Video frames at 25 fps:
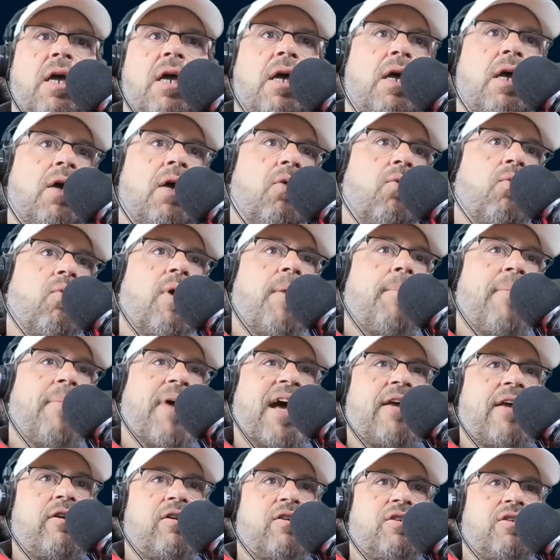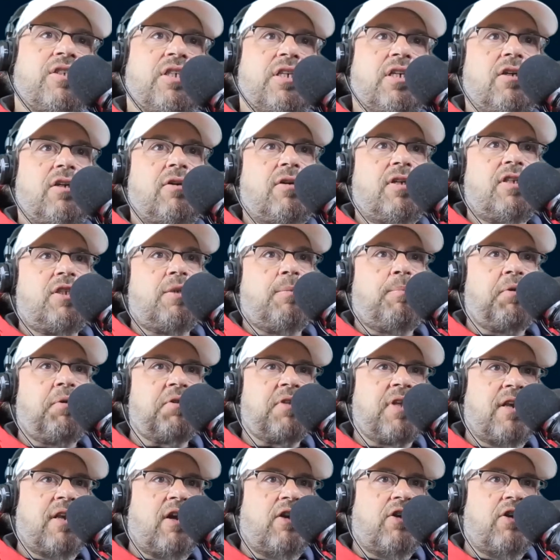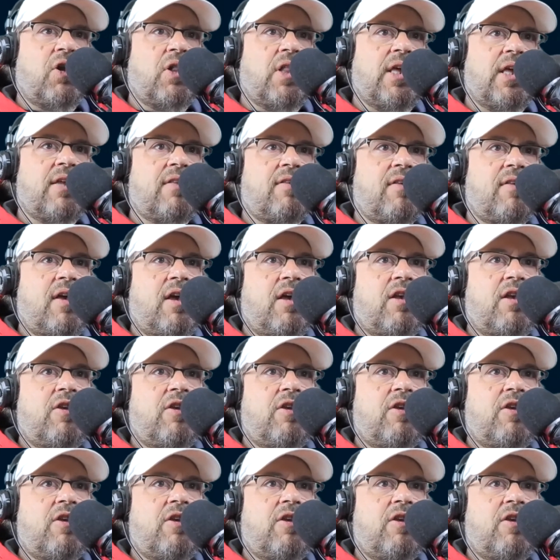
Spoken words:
What matters here is you put that on your LinkedIn,